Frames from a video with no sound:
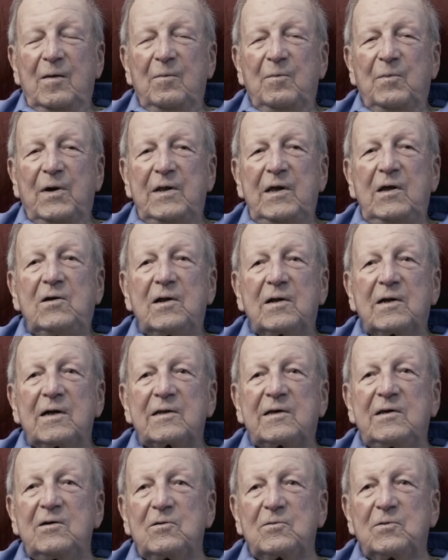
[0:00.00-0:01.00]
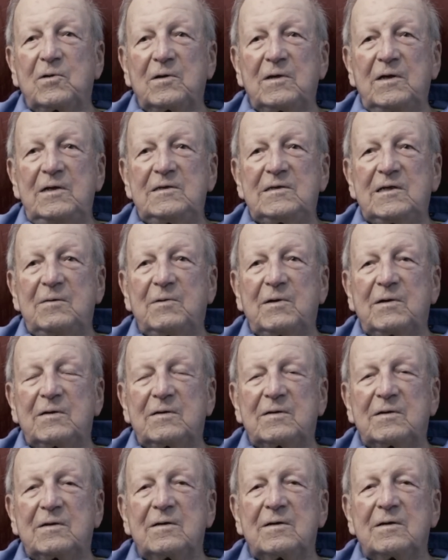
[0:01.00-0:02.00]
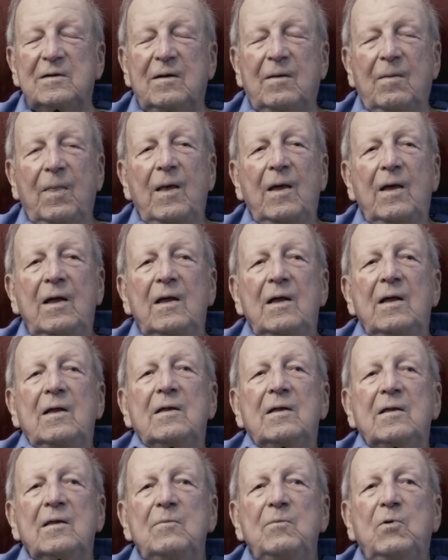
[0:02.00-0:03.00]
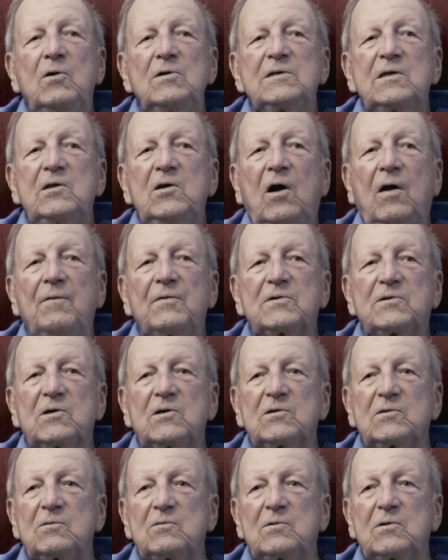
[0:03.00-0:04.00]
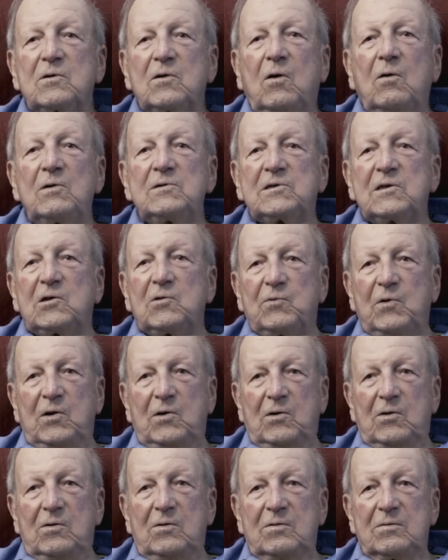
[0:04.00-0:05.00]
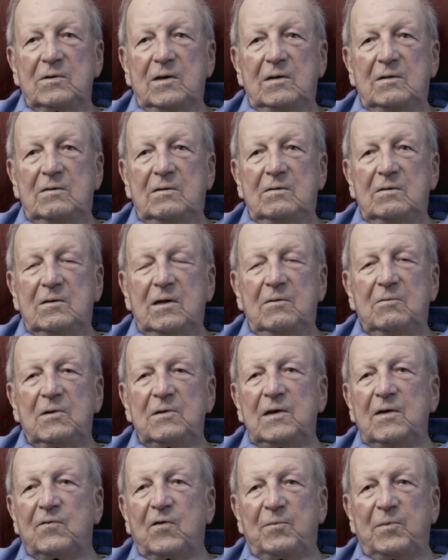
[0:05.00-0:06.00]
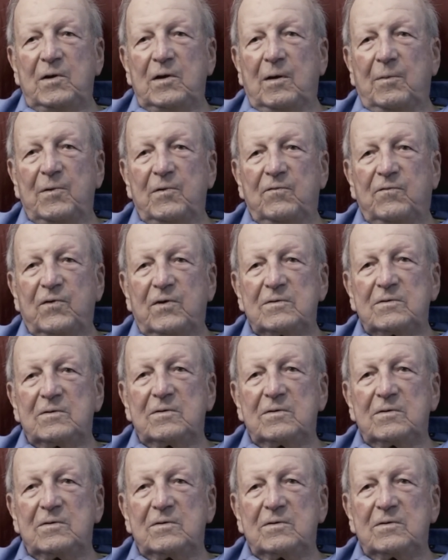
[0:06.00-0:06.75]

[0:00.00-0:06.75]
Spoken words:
But he could have got killed real easy. But most of the officers were always in the rear. They would never be up in front.